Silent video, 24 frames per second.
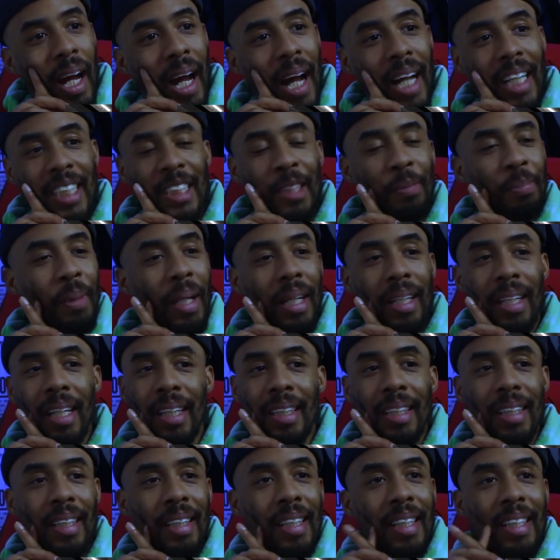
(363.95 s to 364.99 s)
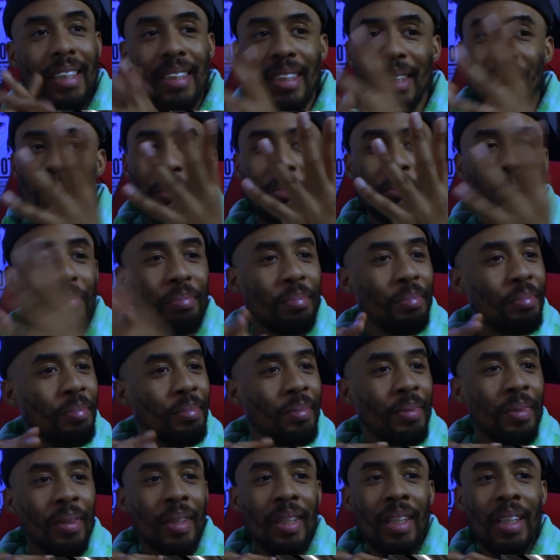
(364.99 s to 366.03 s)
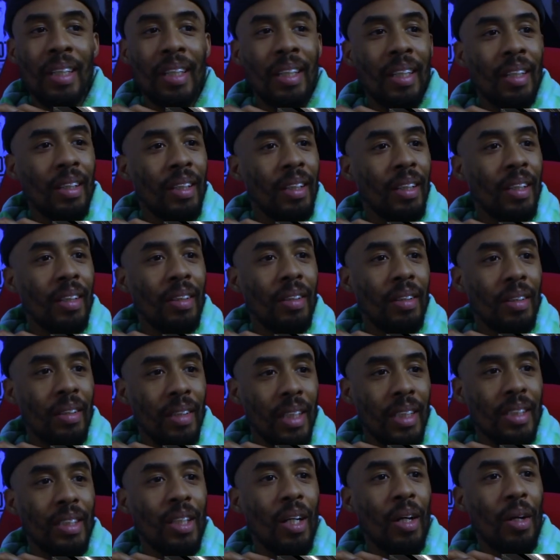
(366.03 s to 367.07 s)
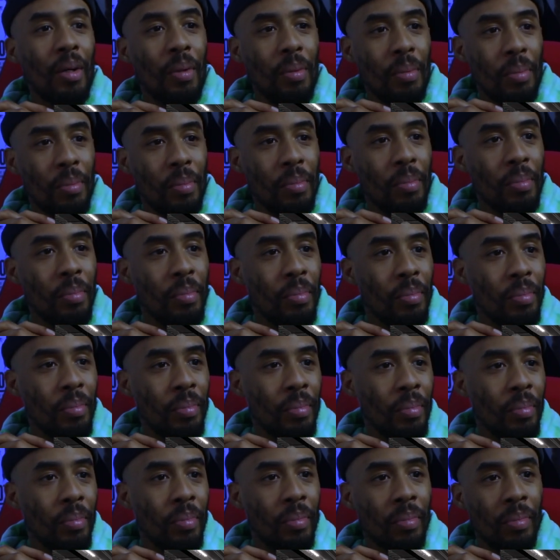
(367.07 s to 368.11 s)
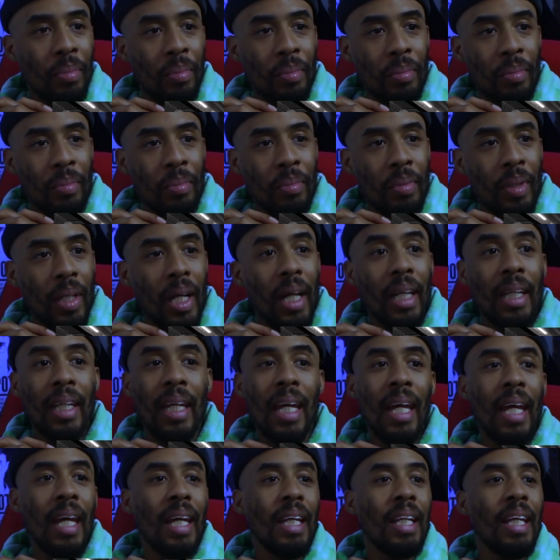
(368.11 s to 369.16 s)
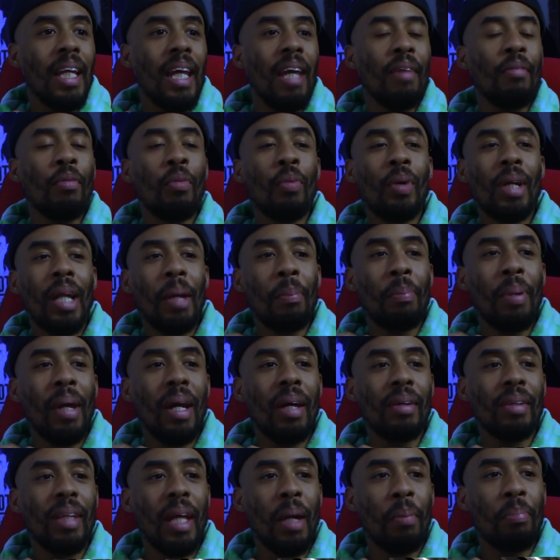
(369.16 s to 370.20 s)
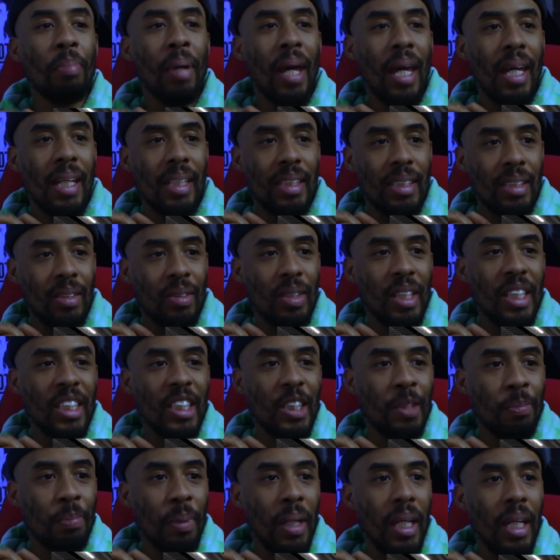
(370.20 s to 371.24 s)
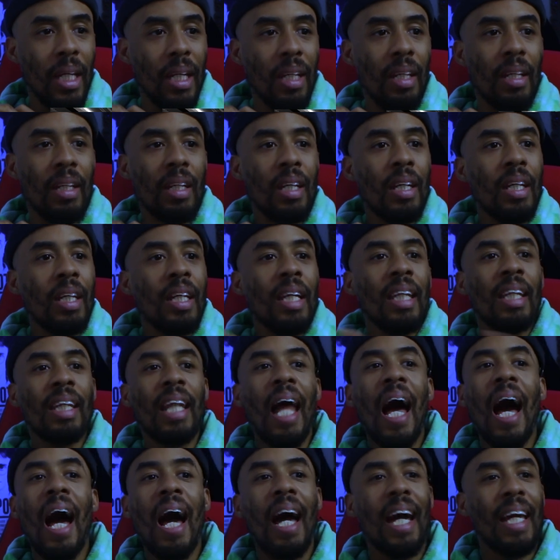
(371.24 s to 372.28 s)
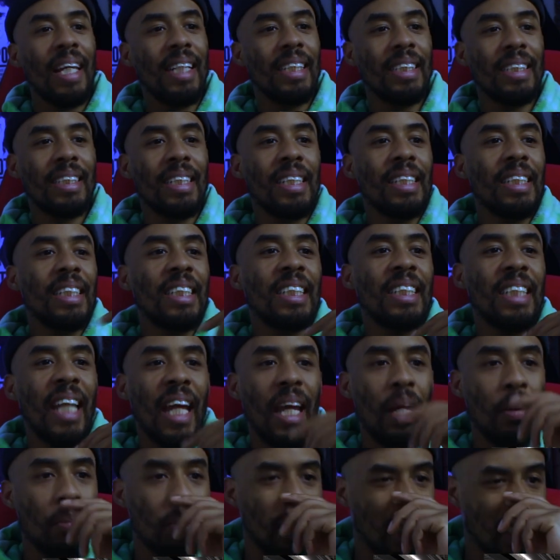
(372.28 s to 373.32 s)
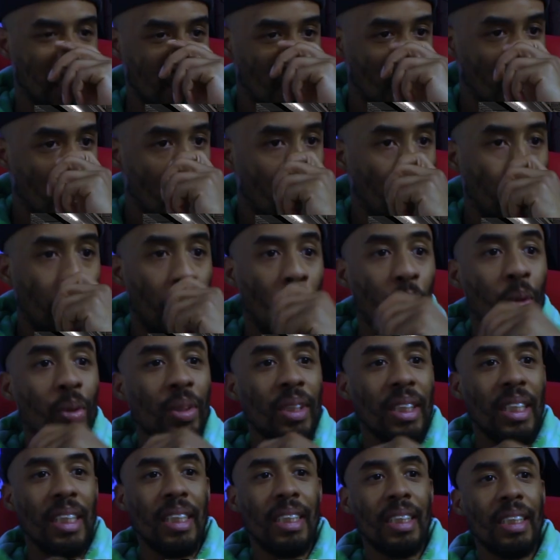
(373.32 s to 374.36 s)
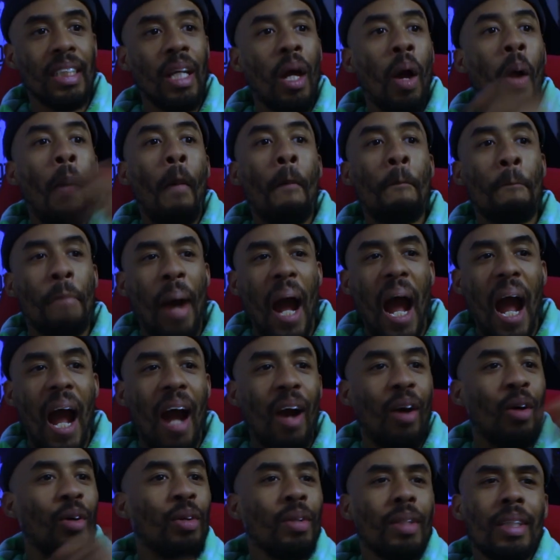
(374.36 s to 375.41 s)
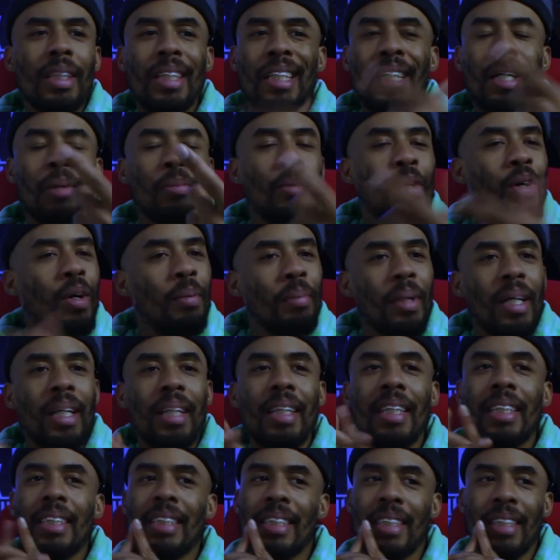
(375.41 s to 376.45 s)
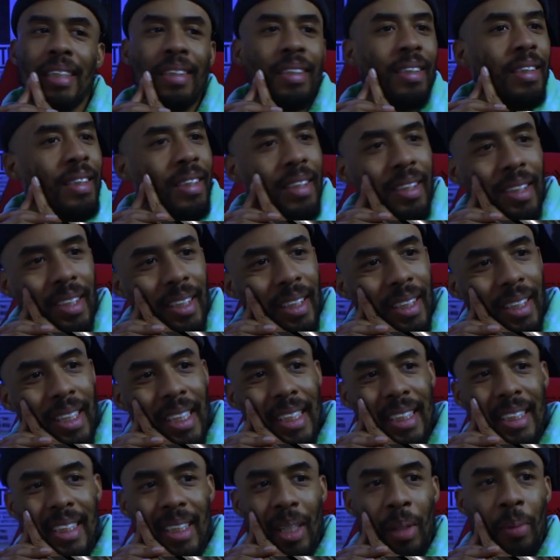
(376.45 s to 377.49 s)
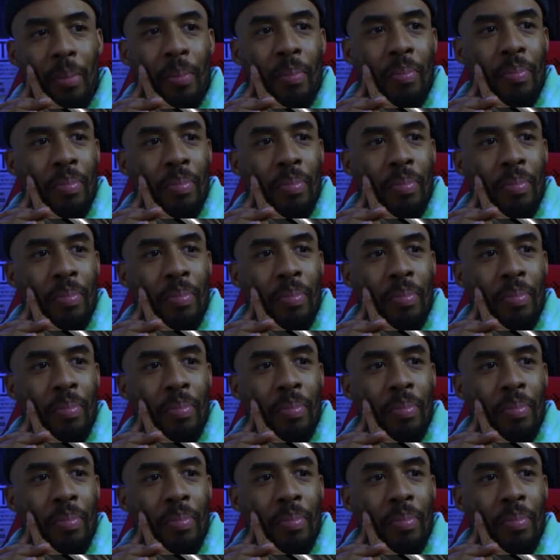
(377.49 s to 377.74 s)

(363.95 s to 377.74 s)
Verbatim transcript: I expect nothing less. Let's go. Again, even when they pick up their pace on their speed, lines, shapes, poses, bow. Come on, man. Listen, listen.